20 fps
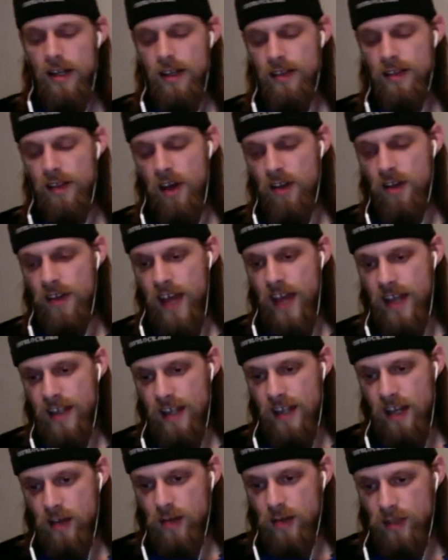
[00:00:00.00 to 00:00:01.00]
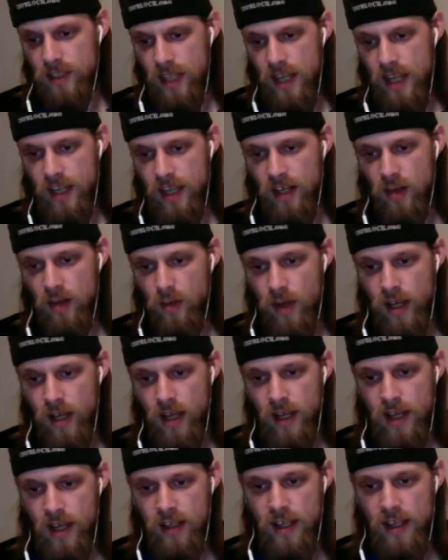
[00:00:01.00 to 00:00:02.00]
All that doubt was taken away
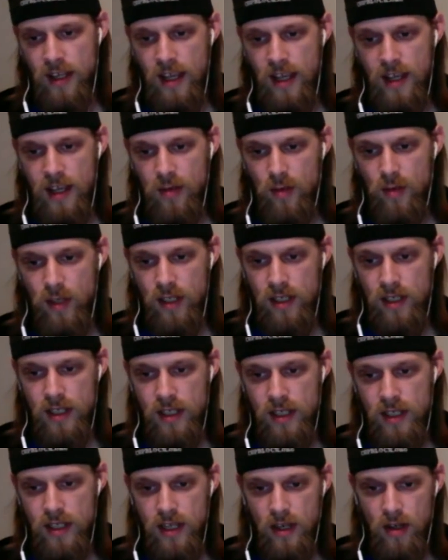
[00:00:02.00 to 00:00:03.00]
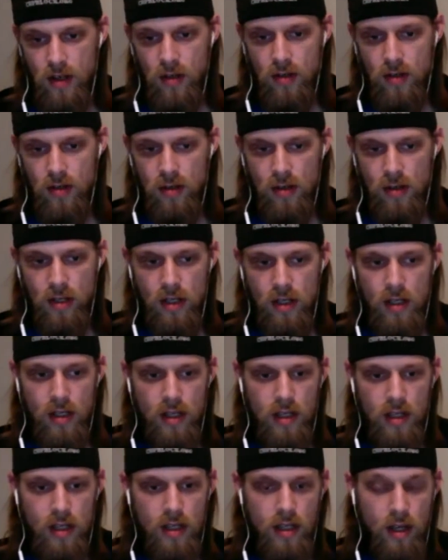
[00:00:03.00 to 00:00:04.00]
at the end when Deo,
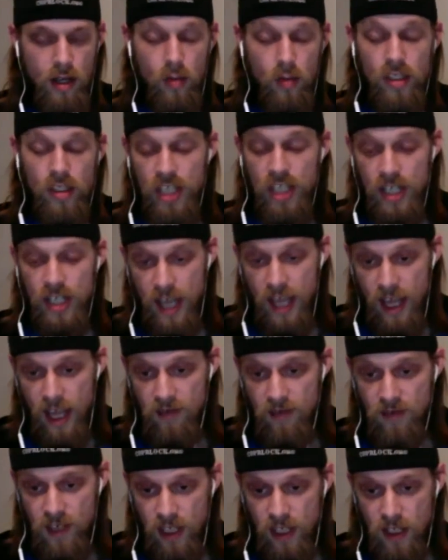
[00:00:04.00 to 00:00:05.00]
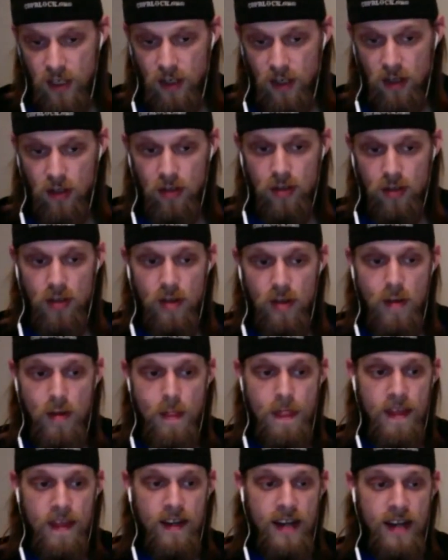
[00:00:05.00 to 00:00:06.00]
uh, when she gave Deo
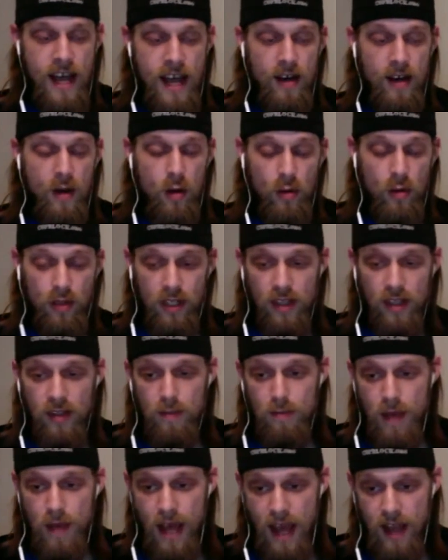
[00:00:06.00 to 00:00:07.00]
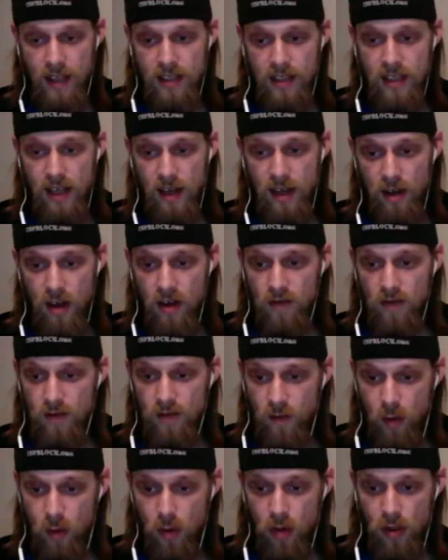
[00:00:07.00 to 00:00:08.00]
not only the max on all
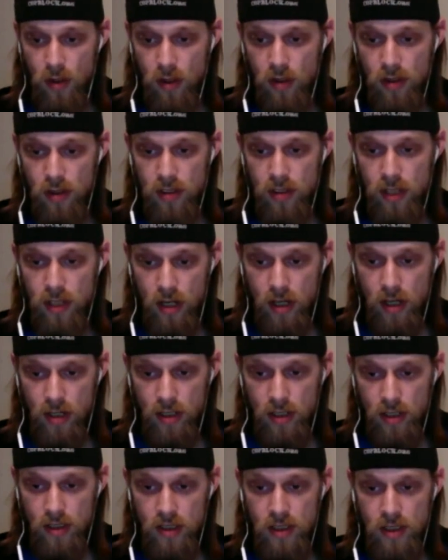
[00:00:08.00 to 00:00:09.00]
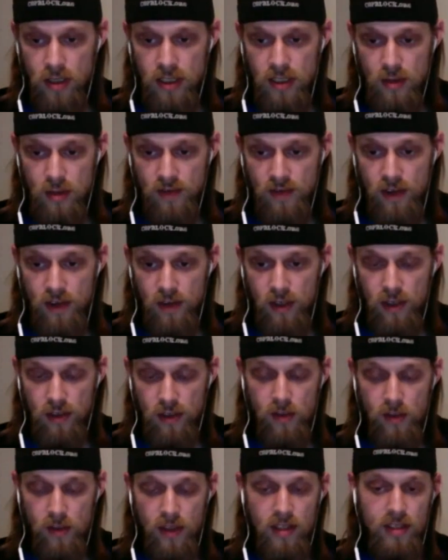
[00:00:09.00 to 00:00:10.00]
four charges since he was found
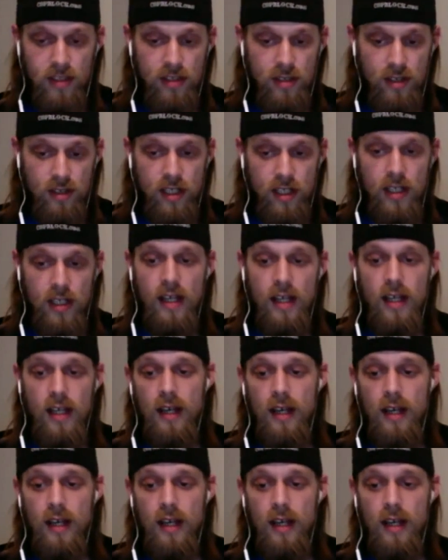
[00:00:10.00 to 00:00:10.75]
guilty by the jury,